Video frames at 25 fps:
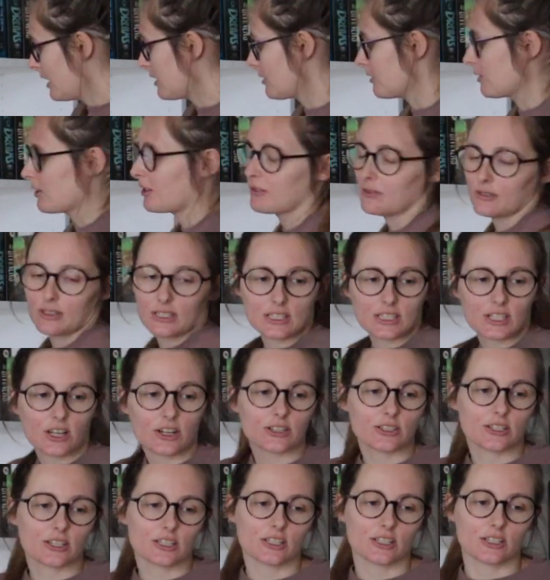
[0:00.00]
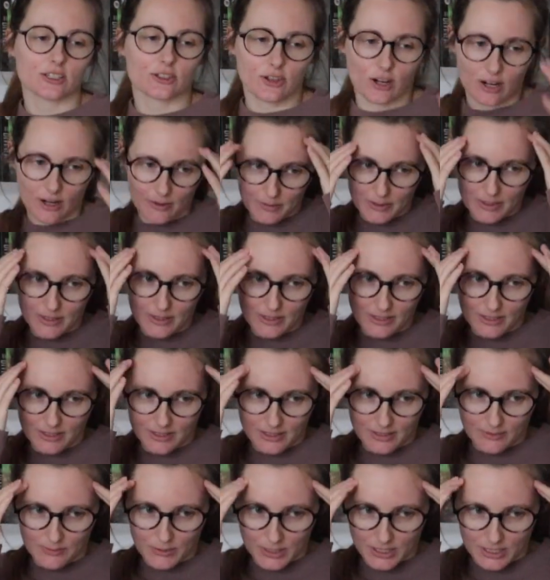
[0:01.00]
I don't know. It's hard to describe it,
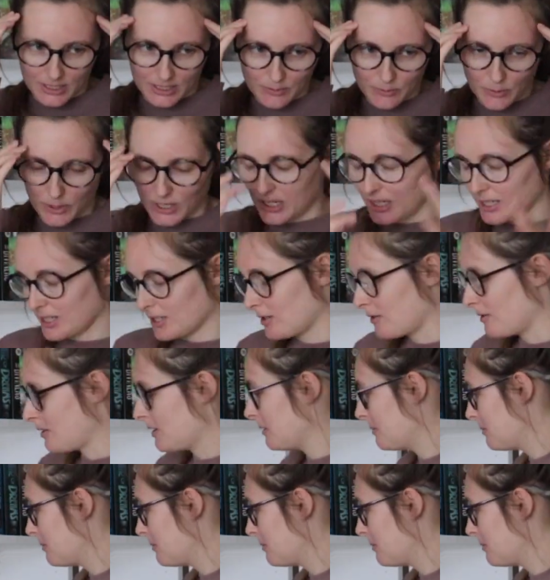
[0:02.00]
what this brain is doing.